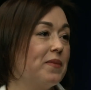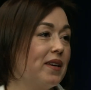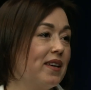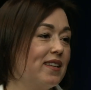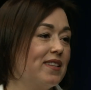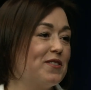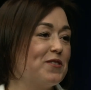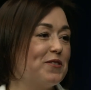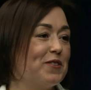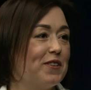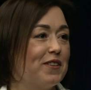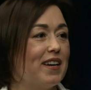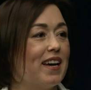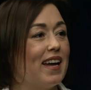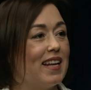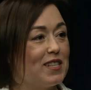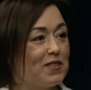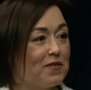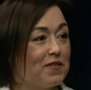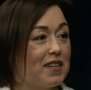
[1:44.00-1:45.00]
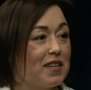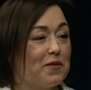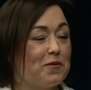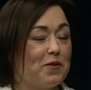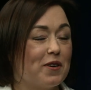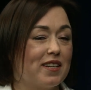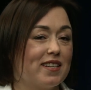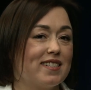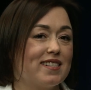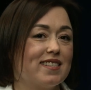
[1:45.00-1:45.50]
into answering
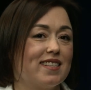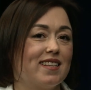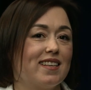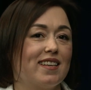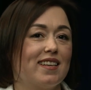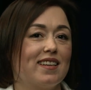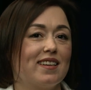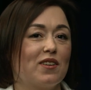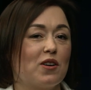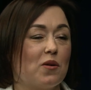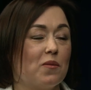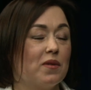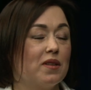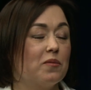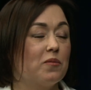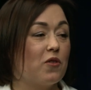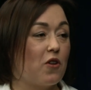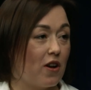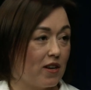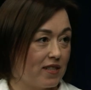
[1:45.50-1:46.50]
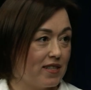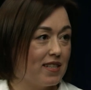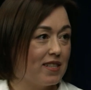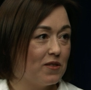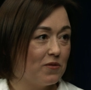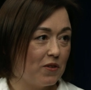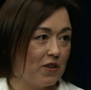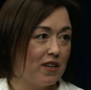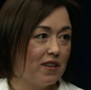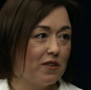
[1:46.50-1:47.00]
what is the common process
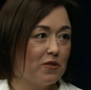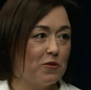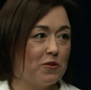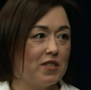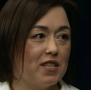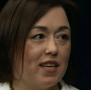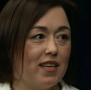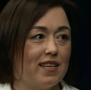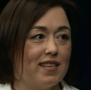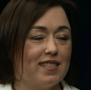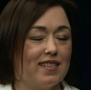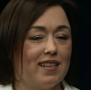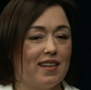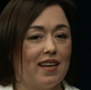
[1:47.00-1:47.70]
for negotiation,